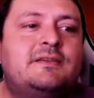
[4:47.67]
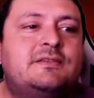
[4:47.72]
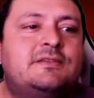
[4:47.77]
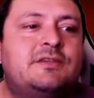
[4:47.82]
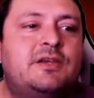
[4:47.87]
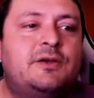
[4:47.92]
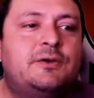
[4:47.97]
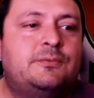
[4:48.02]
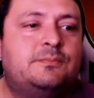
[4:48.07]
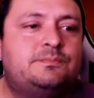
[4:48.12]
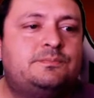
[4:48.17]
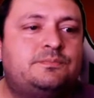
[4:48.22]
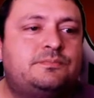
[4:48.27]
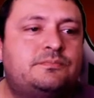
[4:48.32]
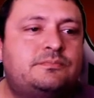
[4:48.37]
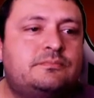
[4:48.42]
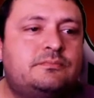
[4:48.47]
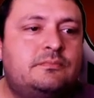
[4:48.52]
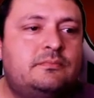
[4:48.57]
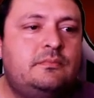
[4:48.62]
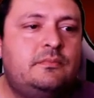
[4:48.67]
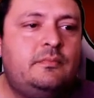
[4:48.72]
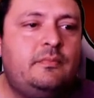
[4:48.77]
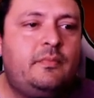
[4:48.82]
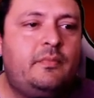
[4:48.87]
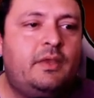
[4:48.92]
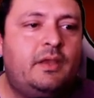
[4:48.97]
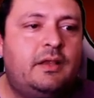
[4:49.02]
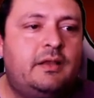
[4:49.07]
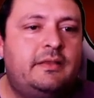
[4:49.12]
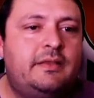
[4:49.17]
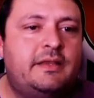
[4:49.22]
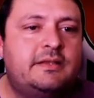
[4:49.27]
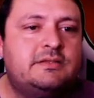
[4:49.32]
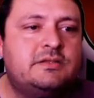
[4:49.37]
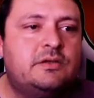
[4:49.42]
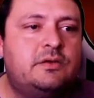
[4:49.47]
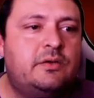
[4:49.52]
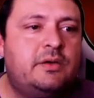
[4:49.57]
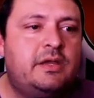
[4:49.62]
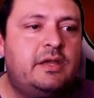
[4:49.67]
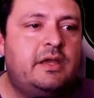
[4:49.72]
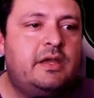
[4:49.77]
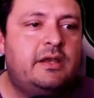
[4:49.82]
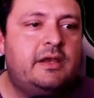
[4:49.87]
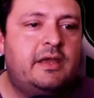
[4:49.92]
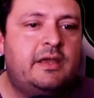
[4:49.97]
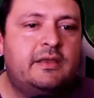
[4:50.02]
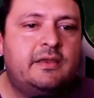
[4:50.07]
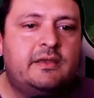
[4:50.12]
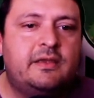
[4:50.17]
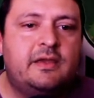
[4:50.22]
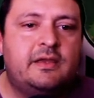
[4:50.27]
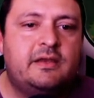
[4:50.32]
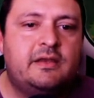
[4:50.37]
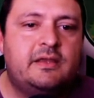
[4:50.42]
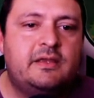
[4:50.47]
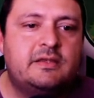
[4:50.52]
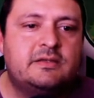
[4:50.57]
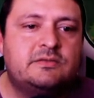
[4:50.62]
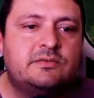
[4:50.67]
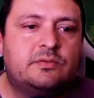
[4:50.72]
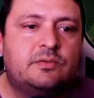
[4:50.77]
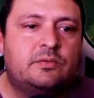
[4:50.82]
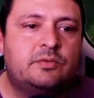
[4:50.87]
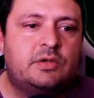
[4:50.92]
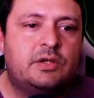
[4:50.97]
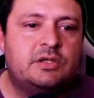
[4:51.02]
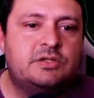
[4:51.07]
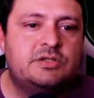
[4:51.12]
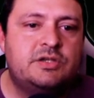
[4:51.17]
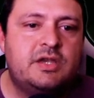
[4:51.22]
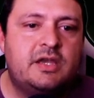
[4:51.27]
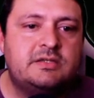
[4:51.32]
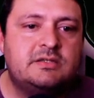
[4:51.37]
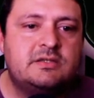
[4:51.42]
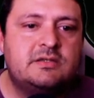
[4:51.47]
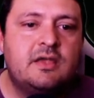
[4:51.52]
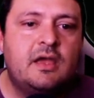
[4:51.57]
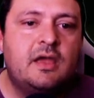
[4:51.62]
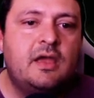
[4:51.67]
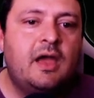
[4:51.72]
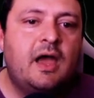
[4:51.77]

so let's go ahead and get his uh, chests.